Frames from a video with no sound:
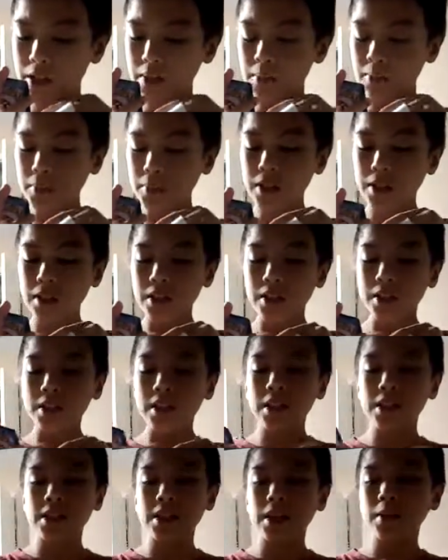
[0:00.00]
He has
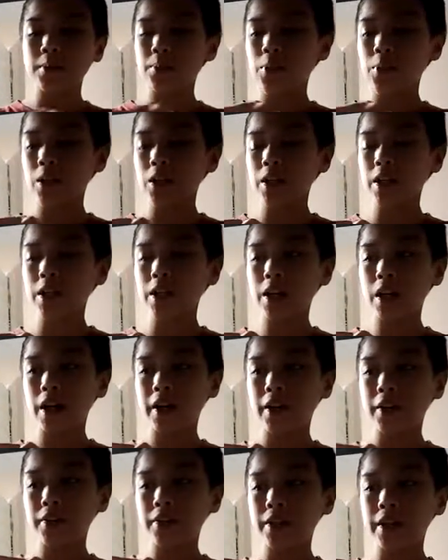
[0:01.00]
Headbutt and Iron Head.